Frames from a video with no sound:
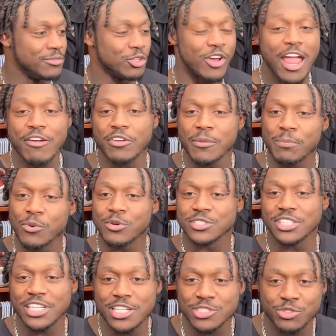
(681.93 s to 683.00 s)
Gravity pulls
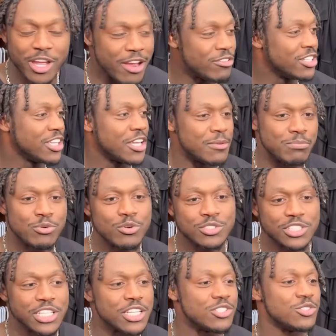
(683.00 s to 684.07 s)
against you. Everything pulls
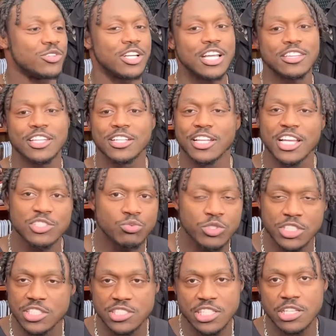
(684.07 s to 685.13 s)
against you. And I think that's
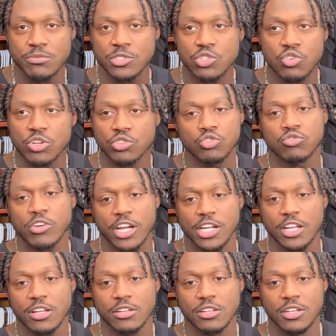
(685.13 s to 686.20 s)
what this team is going through right
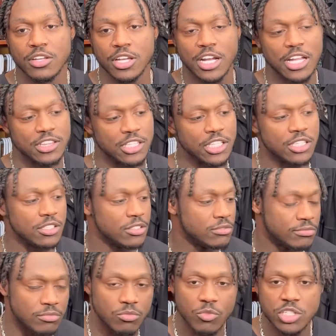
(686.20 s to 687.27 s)
now. And I think
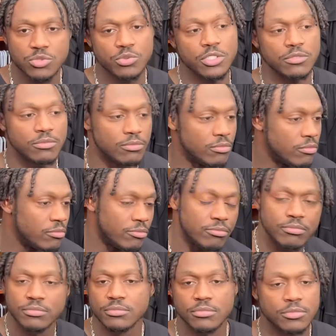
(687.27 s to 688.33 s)
once we
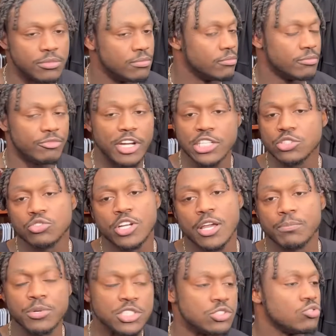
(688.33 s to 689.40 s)
fight through
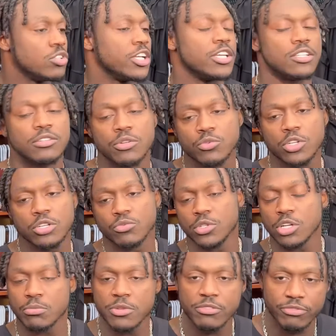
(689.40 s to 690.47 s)
that, push through that, we're
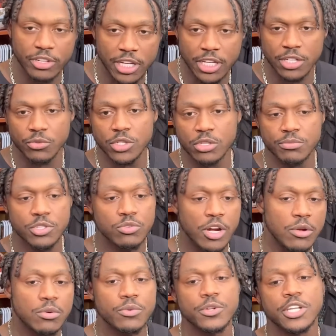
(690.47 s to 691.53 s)
going to be fine. We're going to be right
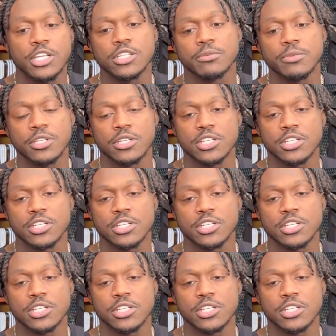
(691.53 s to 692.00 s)
where we need to be.